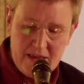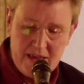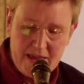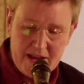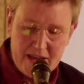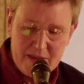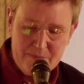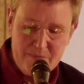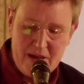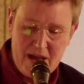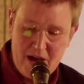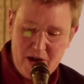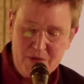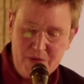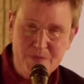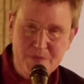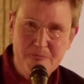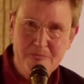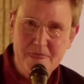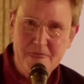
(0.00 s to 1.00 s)
And I
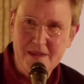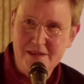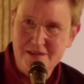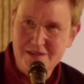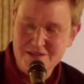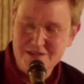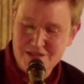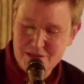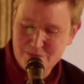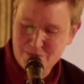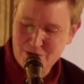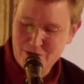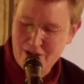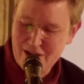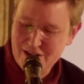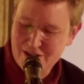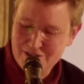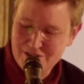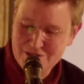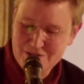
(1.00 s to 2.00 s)
bow in deep
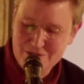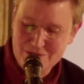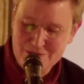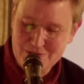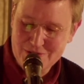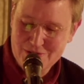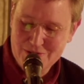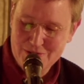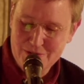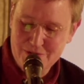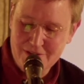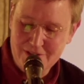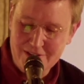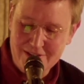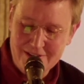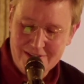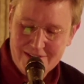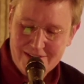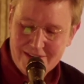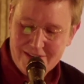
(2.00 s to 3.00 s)
gratitude to
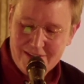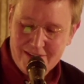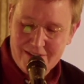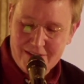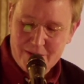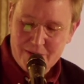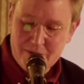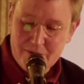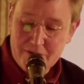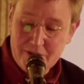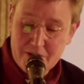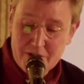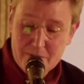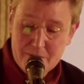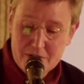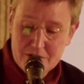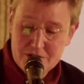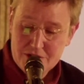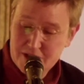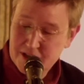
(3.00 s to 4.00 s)
the very
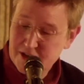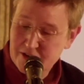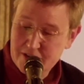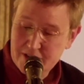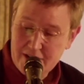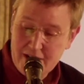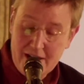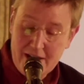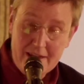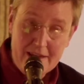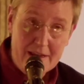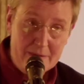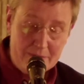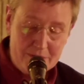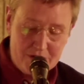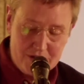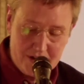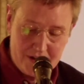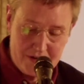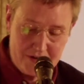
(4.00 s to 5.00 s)
much younger than I
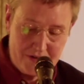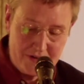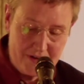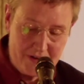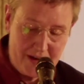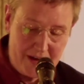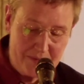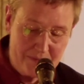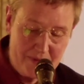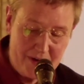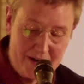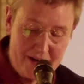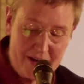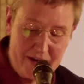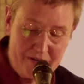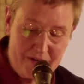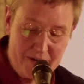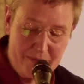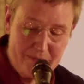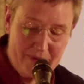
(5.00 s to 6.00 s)
am, gender non
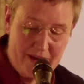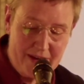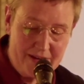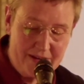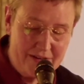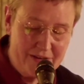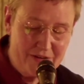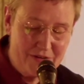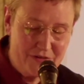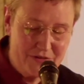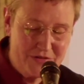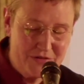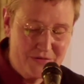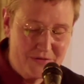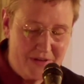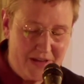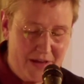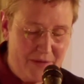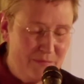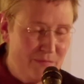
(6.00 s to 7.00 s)
binary pioneers
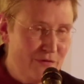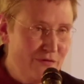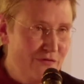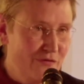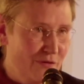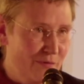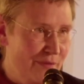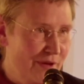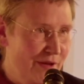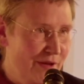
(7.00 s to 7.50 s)
who came before